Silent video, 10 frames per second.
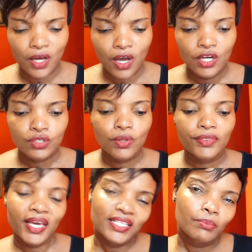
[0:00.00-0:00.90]
So
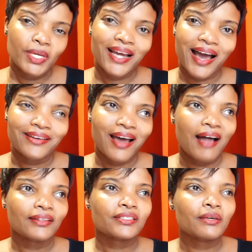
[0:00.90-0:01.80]
there's been an
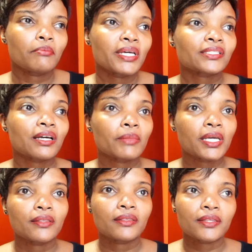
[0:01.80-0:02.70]
ultimatum
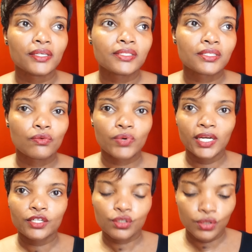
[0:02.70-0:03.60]
in this
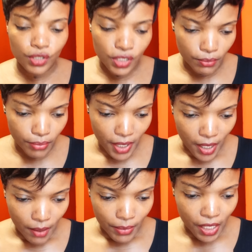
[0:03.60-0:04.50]
relationship,
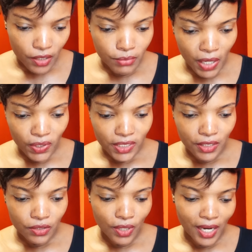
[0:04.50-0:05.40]
because Marwa
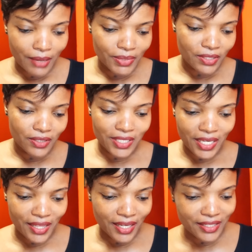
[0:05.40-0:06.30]
Senso comes to
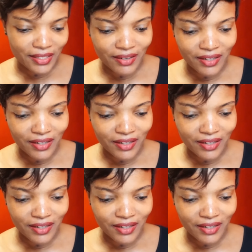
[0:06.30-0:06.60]
say that